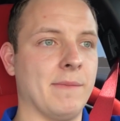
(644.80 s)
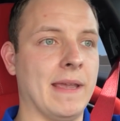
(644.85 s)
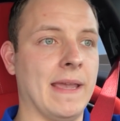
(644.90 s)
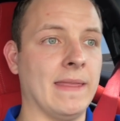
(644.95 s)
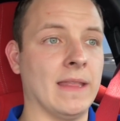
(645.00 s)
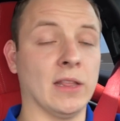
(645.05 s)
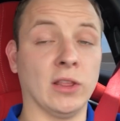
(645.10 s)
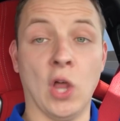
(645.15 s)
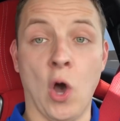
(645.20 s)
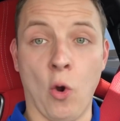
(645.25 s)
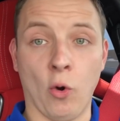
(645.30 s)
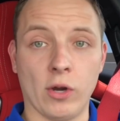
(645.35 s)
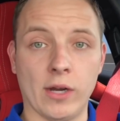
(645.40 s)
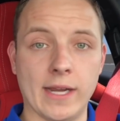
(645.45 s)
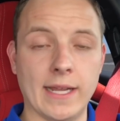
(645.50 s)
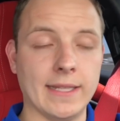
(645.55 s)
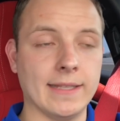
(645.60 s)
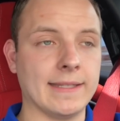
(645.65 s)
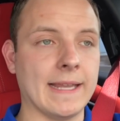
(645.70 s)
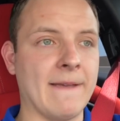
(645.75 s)
in the lower
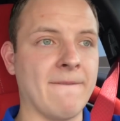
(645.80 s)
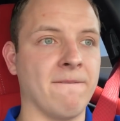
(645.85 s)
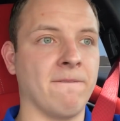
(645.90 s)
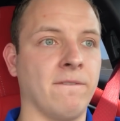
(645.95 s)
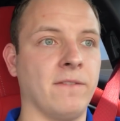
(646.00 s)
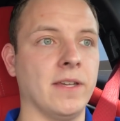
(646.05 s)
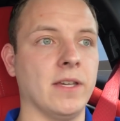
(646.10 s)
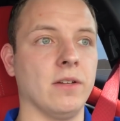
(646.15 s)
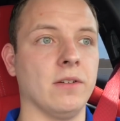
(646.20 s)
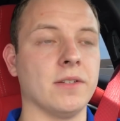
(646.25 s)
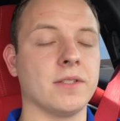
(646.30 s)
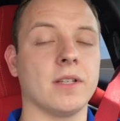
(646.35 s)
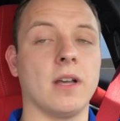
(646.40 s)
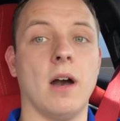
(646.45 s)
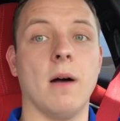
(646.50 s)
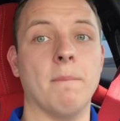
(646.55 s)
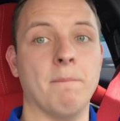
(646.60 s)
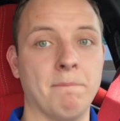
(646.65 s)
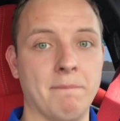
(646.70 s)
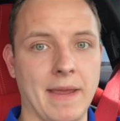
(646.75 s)
ends. It feels
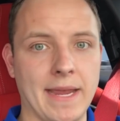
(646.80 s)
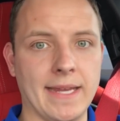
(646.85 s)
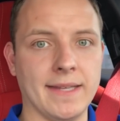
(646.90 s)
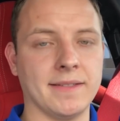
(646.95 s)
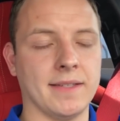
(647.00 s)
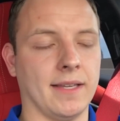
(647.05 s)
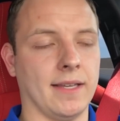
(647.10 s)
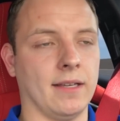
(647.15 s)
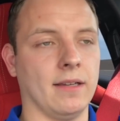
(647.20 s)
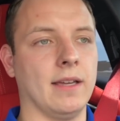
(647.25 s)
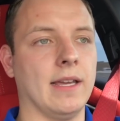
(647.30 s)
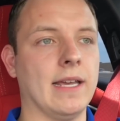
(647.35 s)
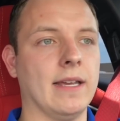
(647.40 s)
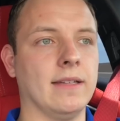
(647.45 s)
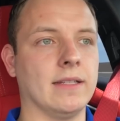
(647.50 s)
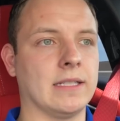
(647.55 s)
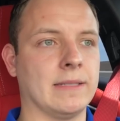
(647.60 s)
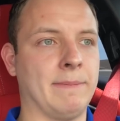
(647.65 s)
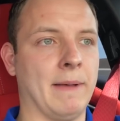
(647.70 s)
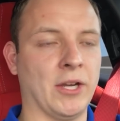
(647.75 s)
amazing,
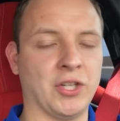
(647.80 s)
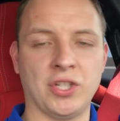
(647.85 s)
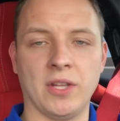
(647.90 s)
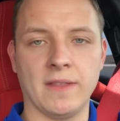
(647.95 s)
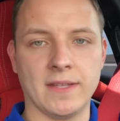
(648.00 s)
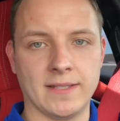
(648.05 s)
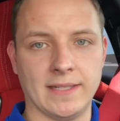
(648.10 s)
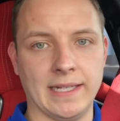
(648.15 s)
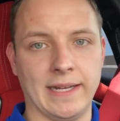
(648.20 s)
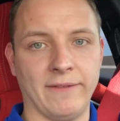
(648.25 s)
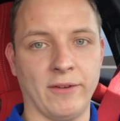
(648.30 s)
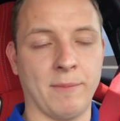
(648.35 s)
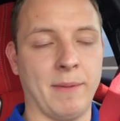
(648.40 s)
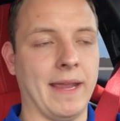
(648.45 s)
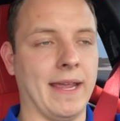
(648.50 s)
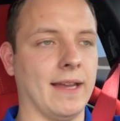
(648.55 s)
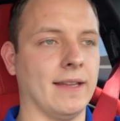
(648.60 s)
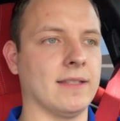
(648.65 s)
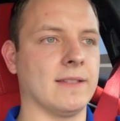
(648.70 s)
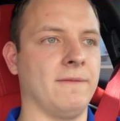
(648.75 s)
especially in the seat of your
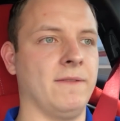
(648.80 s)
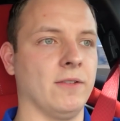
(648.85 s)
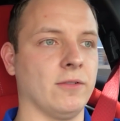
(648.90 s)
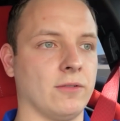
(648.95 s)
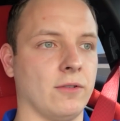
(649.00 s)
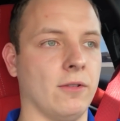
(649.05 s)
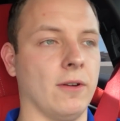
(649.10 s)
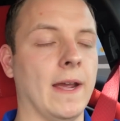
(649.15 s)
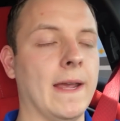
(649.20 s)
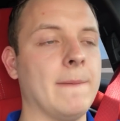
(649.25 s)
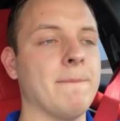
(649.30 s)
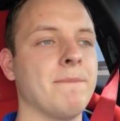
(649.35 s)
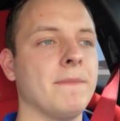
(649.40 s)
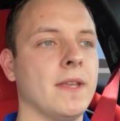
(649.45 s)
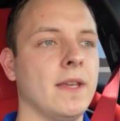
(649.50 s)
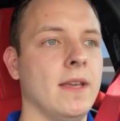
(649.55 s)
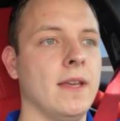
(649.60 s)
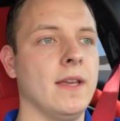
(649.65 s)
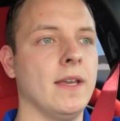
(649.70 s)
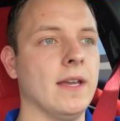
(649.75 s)
pants. It feels great.
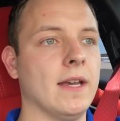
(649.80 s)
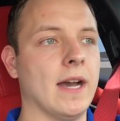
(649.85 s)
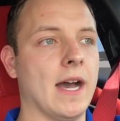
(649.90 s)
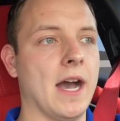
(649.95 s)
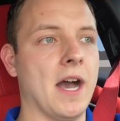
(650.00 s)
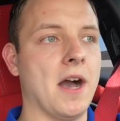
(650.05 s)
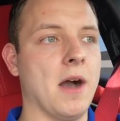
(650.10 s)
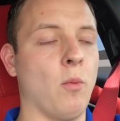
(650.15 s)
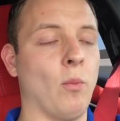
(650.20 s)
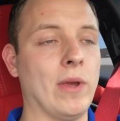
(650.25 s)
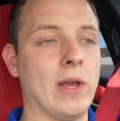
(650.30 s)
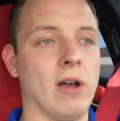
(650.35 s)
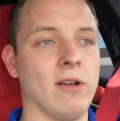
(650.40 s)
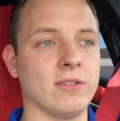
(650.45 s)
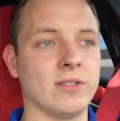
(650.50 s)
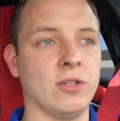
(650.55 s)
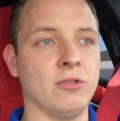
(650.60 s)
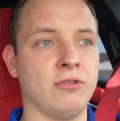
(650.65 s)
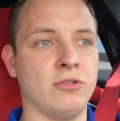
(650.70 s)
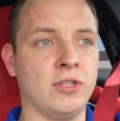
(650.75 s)
We
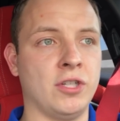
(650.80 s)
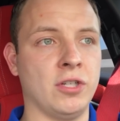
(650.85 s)
also